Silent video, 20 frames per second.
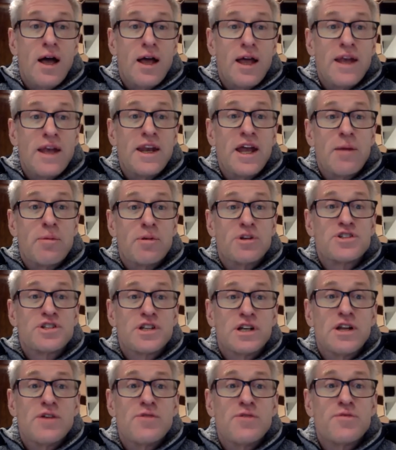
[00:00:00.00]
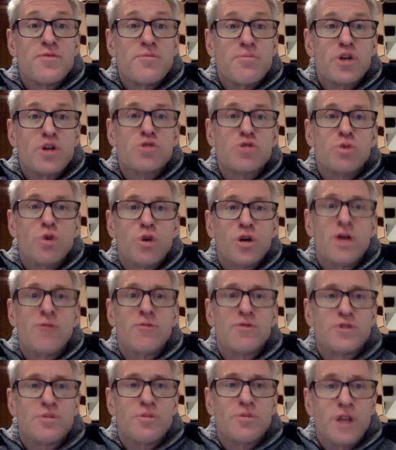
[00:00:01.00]
enable us to live much more
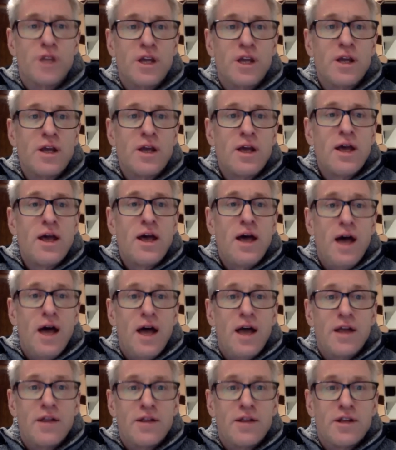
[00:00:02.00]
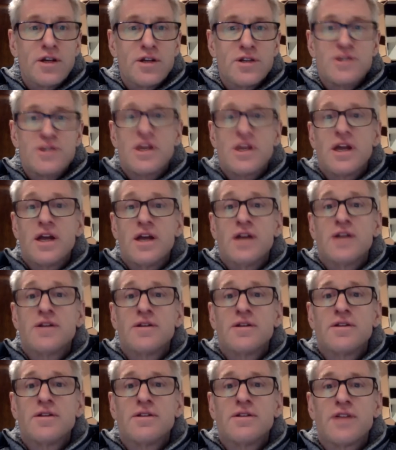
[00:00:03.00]
comfortably in the years ahead.
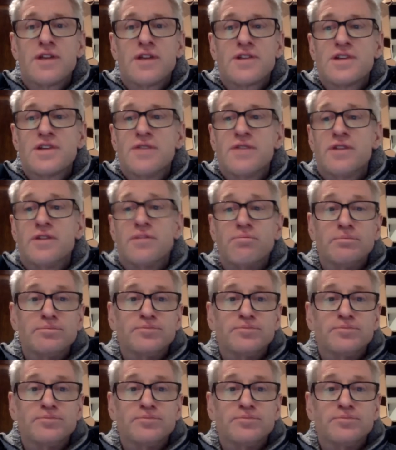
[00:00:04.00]
Thanks, David.